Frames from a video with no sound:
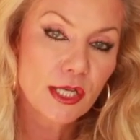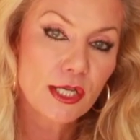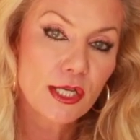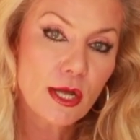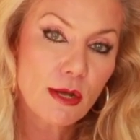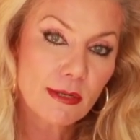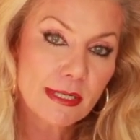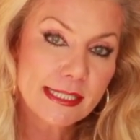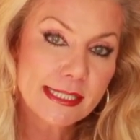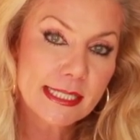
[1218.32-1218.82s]

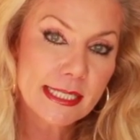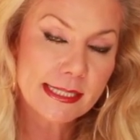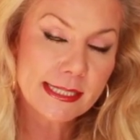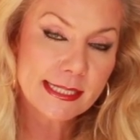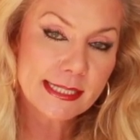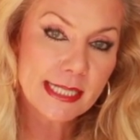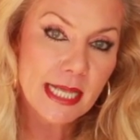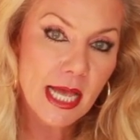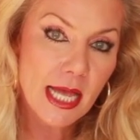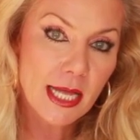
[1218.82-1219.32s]
Notice
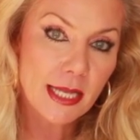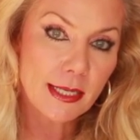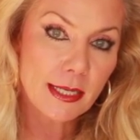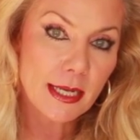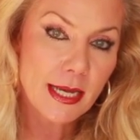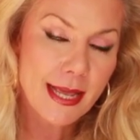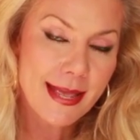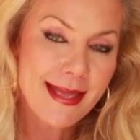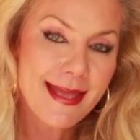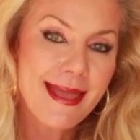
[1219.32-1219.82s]
his
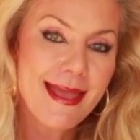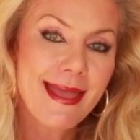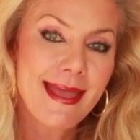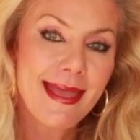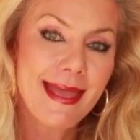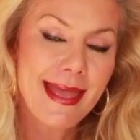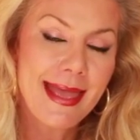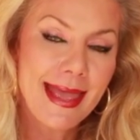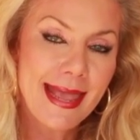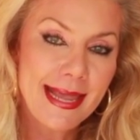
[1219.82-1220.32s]
sun,
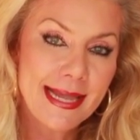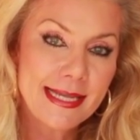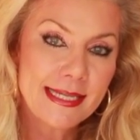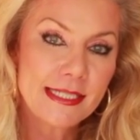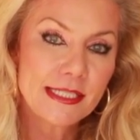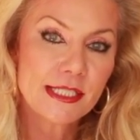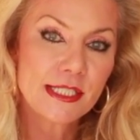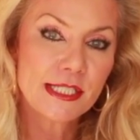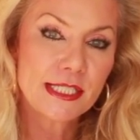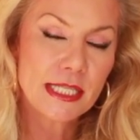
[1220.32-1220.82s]

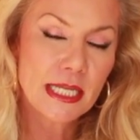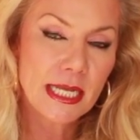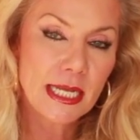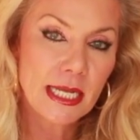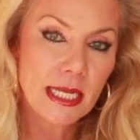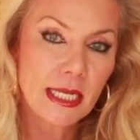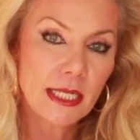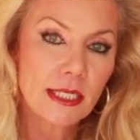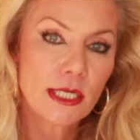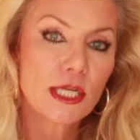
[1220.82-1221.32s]

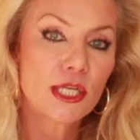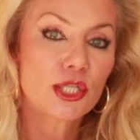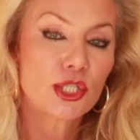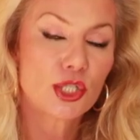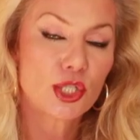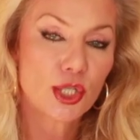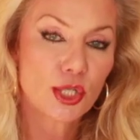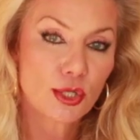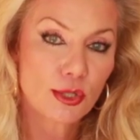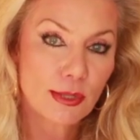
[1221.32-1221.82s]
18
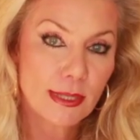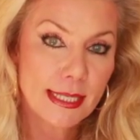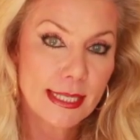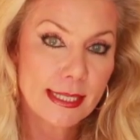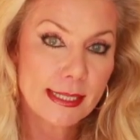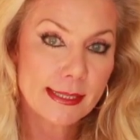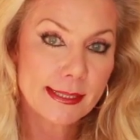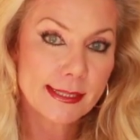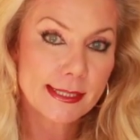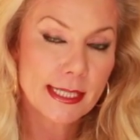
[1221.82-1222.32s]

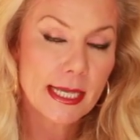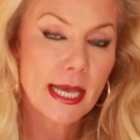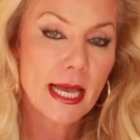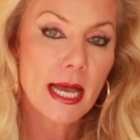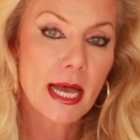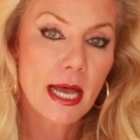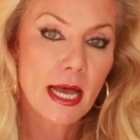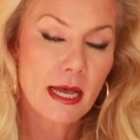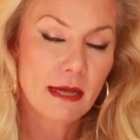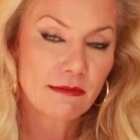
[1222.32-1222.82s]
degrees
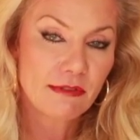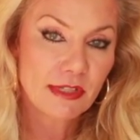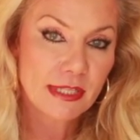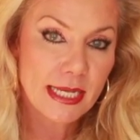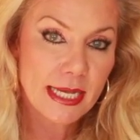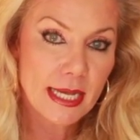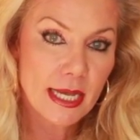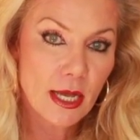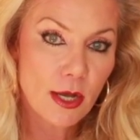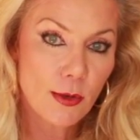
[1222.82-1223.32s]
of
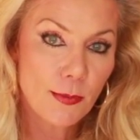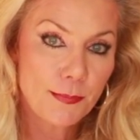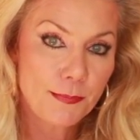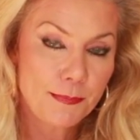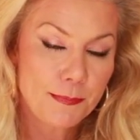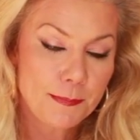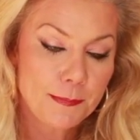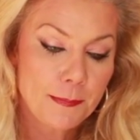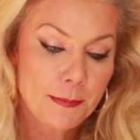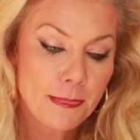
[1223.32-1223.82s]
Leo.
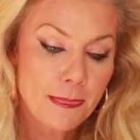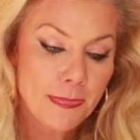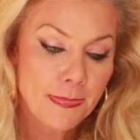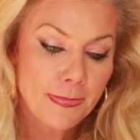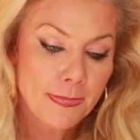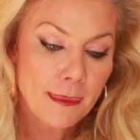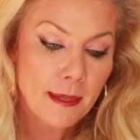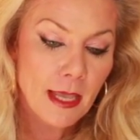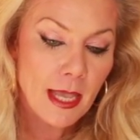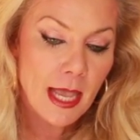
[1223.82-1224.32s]

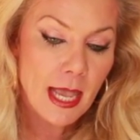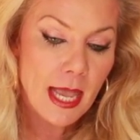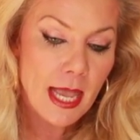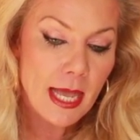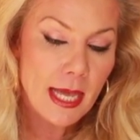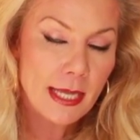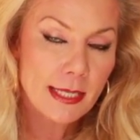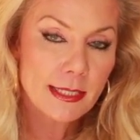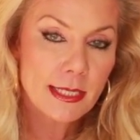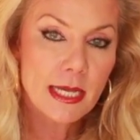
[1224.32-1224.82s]

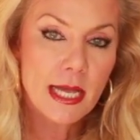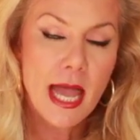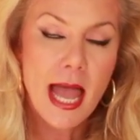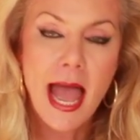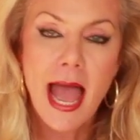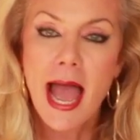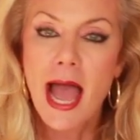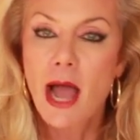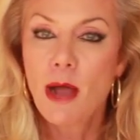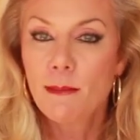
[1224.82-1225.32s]
And
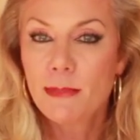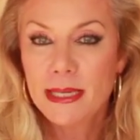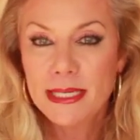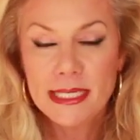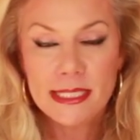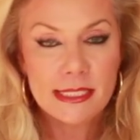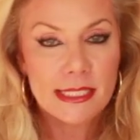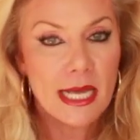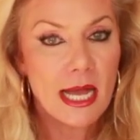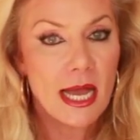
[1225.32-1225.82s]
how
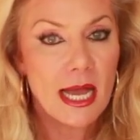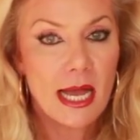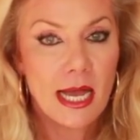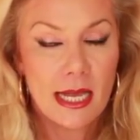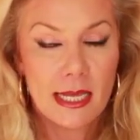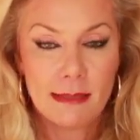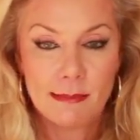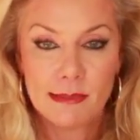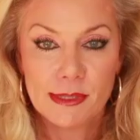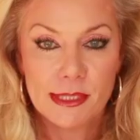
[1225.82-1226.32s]
many
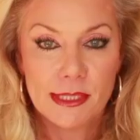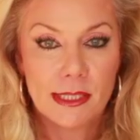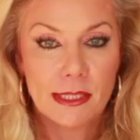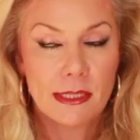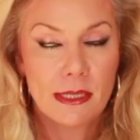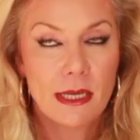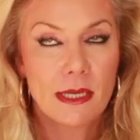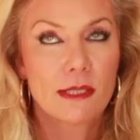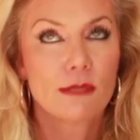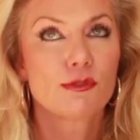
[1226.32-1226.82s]

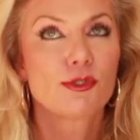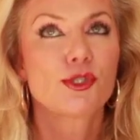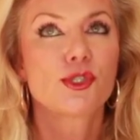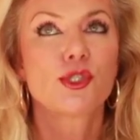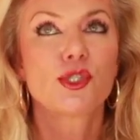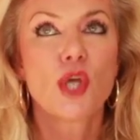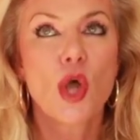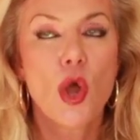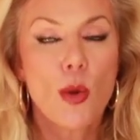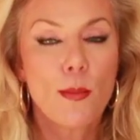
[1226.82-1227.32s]
times, there's
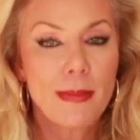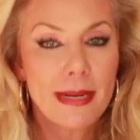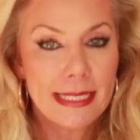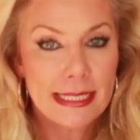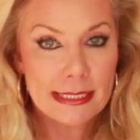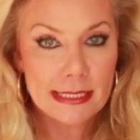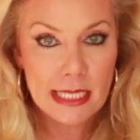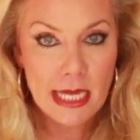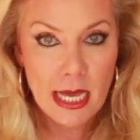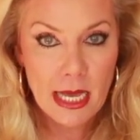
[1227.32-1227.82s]
so
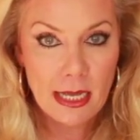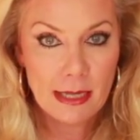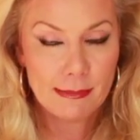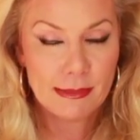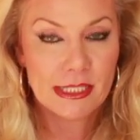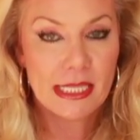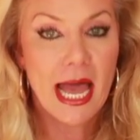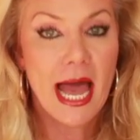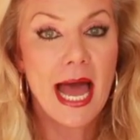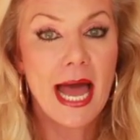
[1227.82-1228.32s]
many
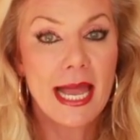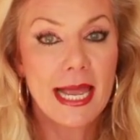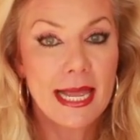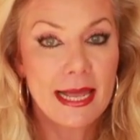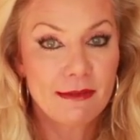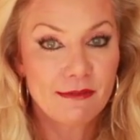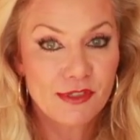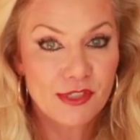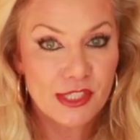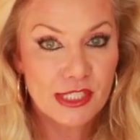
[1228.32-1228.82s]
times I
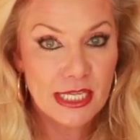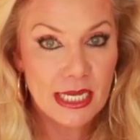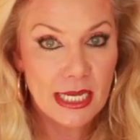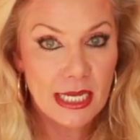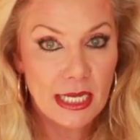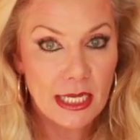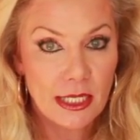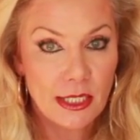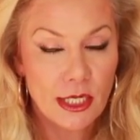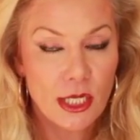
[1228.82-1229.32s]
have
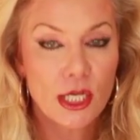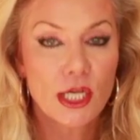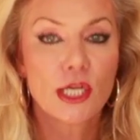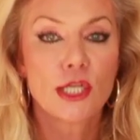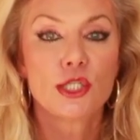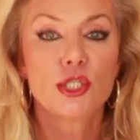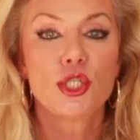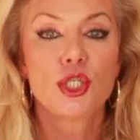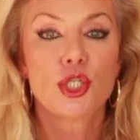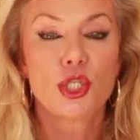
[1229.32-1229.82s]
seen
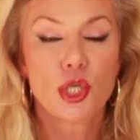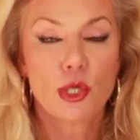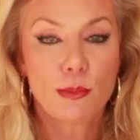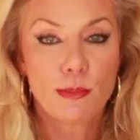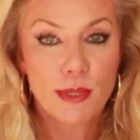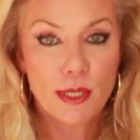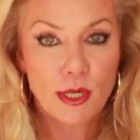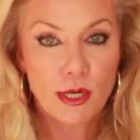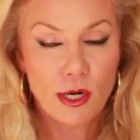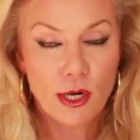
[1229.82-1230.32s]

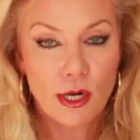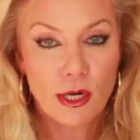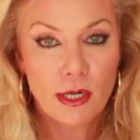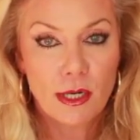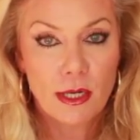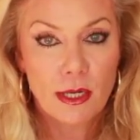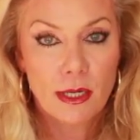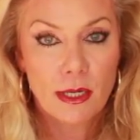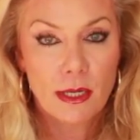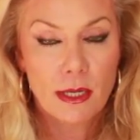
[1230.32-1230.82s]

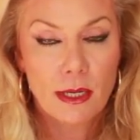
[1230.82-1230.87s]
Jupiter